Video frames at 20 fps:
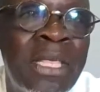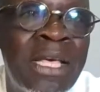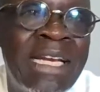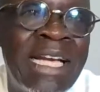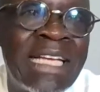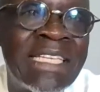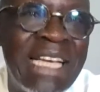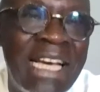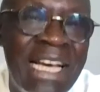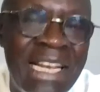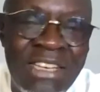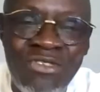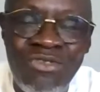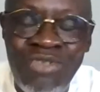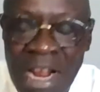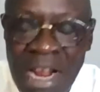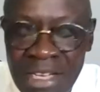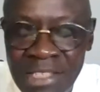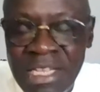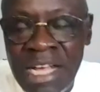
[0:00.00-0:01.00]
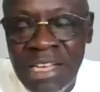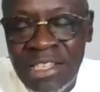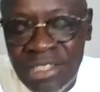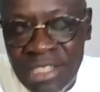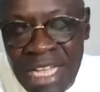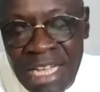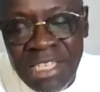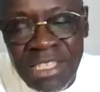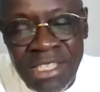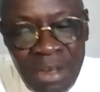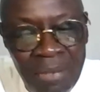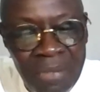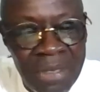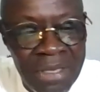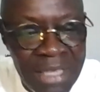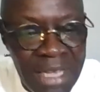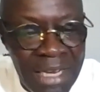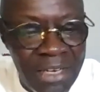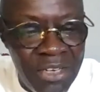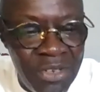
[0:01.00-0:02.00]
That's
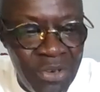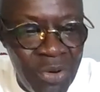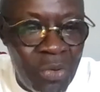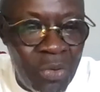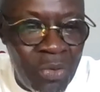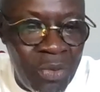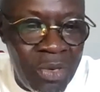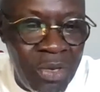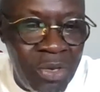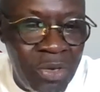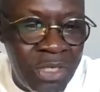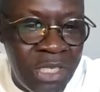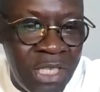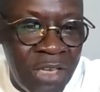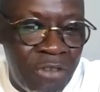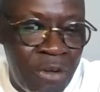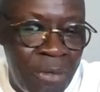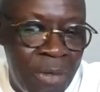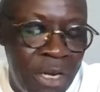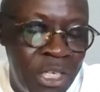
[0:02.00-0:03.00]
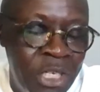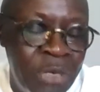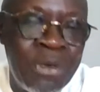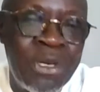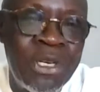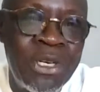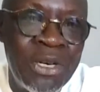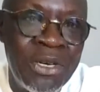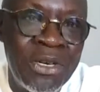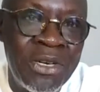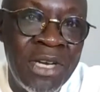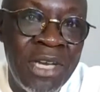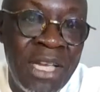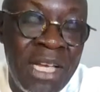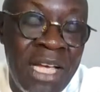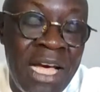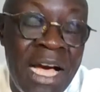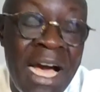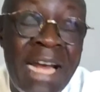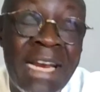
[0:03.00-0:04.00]
something that you see from an entrepreneur,
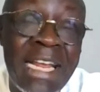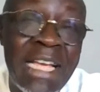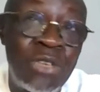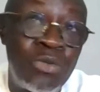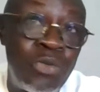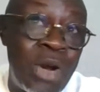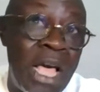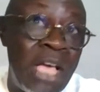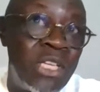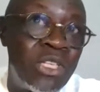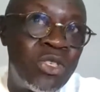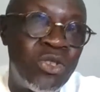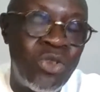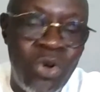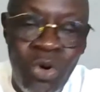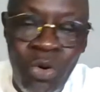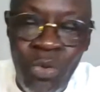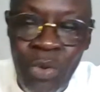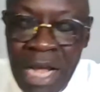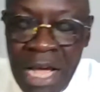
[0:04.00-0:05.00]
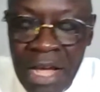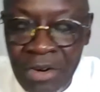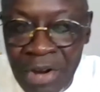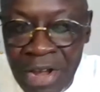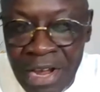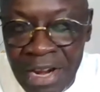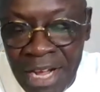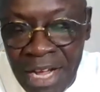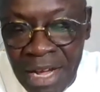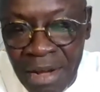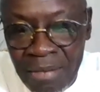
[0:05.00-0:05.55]
and that's what I saw when I read